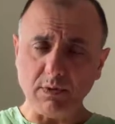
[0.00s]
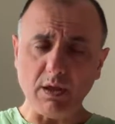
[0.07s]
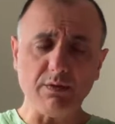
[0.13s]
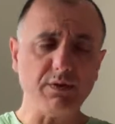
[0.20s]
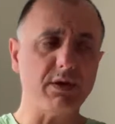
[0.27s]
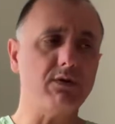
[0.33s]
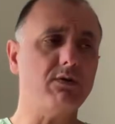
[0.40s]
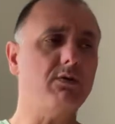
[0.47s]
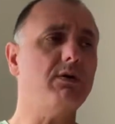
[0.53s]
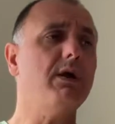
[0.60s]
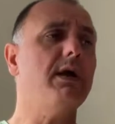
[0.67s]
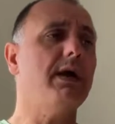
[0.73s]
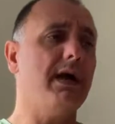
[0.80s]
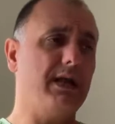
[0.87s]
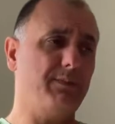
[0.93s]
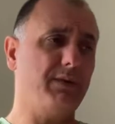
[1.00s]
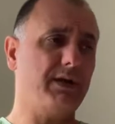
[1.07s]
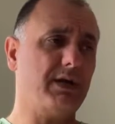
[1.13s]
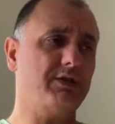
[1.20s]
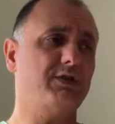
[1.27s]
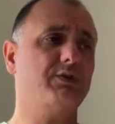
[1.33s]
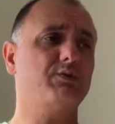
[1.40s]
Thank you. And Beck,
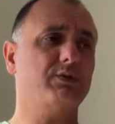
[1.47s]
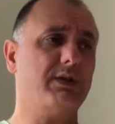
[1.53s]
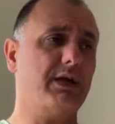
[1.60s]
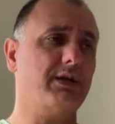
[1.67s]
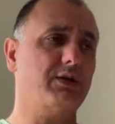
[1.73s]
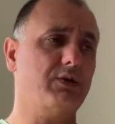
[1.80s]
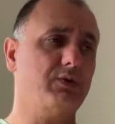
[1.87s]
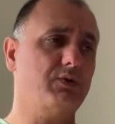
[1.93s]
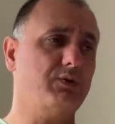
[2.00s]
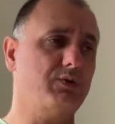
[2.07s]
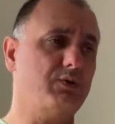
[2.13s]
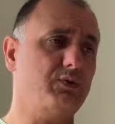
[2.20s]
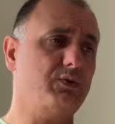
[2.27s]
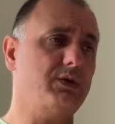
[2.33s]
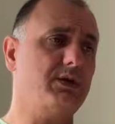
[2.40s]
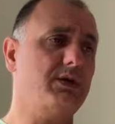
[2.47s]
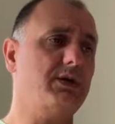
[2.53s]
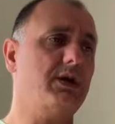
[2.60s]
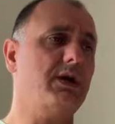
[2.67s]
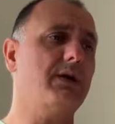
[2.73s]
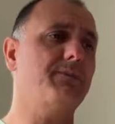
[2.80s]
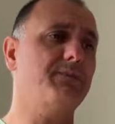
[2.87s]
I just would like you to do the
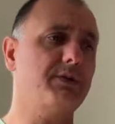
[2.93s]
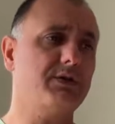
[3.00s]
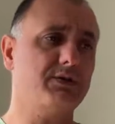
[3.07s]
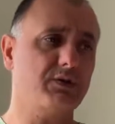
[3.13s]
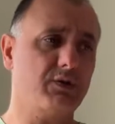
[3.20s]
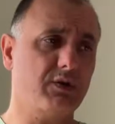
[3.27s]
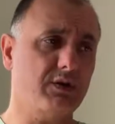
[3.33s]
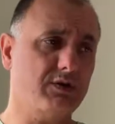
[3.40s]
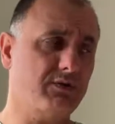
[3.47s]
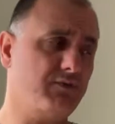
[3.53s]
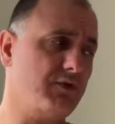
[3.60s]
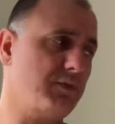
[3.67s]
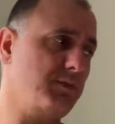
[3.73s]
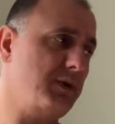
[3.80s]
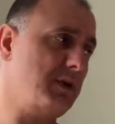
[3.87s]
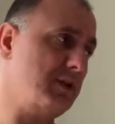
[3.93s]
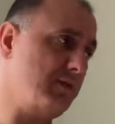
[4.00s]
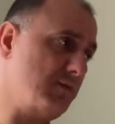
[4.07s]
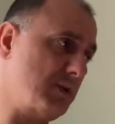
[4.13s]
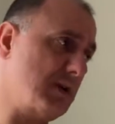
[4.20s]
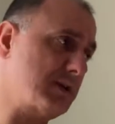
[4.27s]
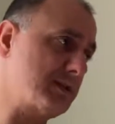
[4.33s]
circulation for me, and if
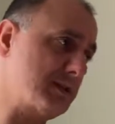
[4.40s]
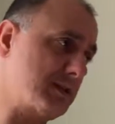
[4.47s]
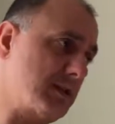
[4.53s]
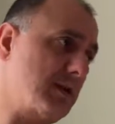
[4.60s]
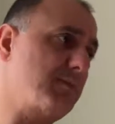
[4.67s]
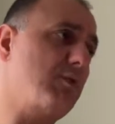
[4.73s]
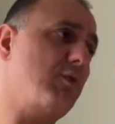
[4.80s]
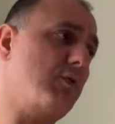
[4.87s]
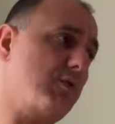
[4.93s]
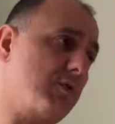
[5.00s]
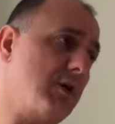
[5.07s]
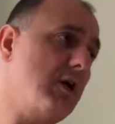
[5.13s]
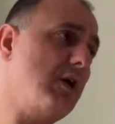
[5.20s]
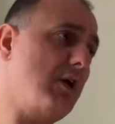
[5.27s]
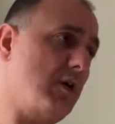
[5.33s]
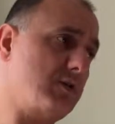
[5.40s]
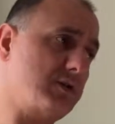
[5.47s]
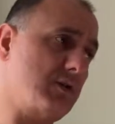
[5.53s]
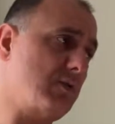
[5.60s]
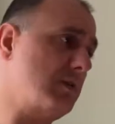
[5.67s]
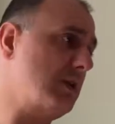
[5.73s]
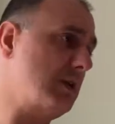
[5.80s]
you can scrub, or also
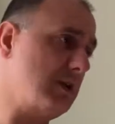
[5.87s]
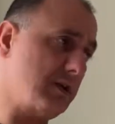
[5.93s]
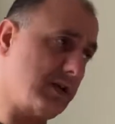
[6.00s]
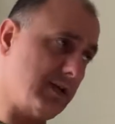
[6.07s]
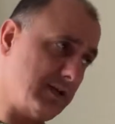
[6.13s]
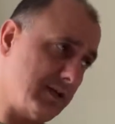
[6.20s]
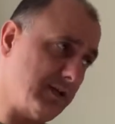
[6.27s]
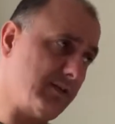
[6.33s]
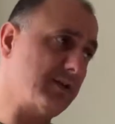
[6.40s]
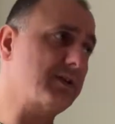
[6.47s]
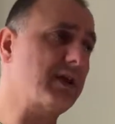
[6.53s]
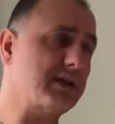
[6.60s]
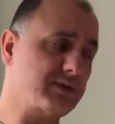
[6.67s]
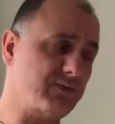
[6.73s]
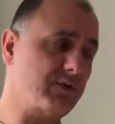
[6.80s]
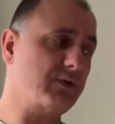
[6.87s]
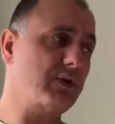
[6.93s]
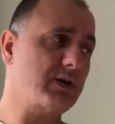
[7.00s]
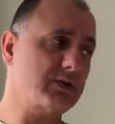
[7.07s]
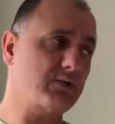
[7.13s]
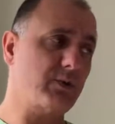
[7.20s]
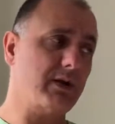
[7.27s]
I'll allocate another task for you
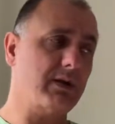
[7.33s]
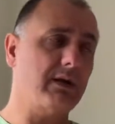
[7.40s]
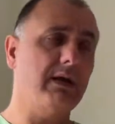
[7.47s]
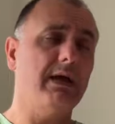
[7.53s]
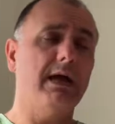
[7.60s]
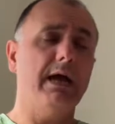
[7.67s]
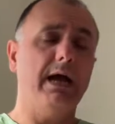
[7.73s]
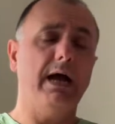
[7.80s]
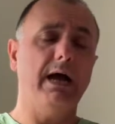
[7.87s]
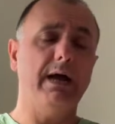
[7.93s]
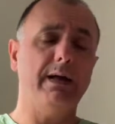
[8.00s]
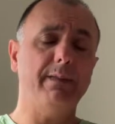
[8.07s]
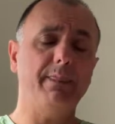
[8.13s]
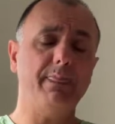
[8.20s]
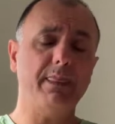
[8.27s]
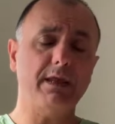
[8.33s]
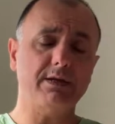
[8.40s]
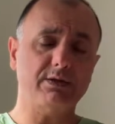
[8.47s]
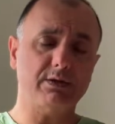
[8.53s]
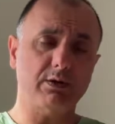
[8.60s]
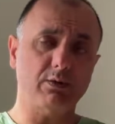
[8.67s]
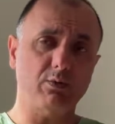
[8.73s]
as well.
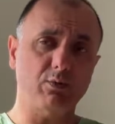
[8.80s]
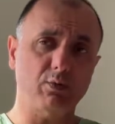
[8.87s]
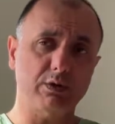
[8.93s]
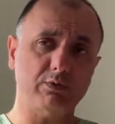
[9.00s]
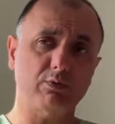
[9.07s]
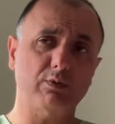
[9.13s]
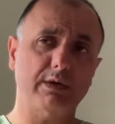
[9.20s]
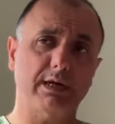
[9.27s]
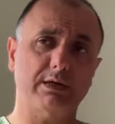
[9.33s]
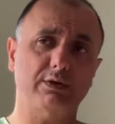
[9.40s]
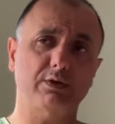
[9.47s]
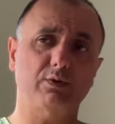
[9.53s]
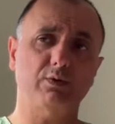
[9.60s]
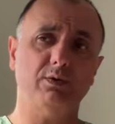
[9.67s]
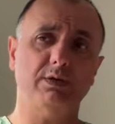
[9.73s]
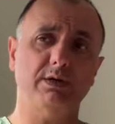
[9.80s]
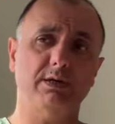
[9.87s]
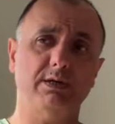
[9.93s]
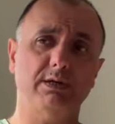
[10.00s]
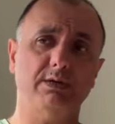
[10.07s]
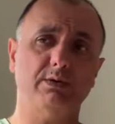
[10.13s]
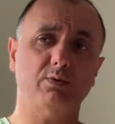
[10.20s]
So what we would like to do
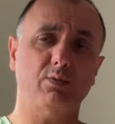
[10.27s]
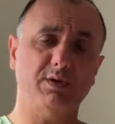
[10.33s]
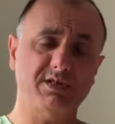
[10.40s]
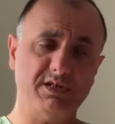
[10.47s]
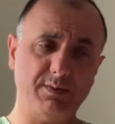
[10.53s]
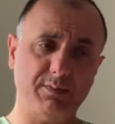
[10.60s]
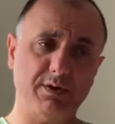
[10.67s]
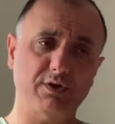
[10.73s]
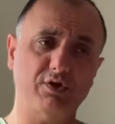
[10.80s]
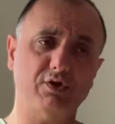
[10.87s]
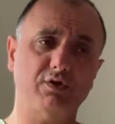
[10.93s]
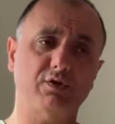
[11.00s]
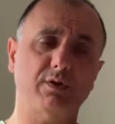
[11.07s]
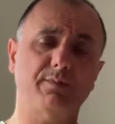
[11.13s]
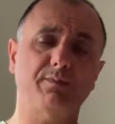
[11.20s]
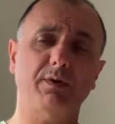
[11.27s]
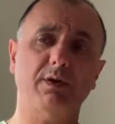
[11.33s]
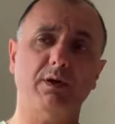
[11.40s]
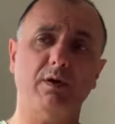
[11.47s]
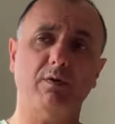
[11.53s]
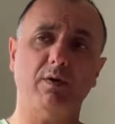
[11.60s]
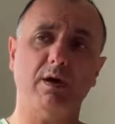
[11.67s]
is, once the patient
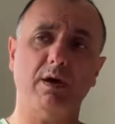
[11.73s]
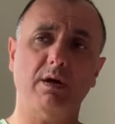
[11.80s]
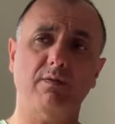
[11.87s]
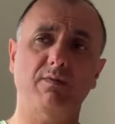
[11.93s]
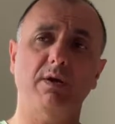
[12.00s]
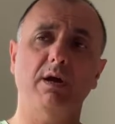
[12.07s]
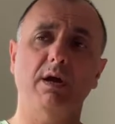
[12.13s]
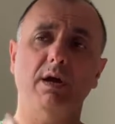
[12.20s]
arrive,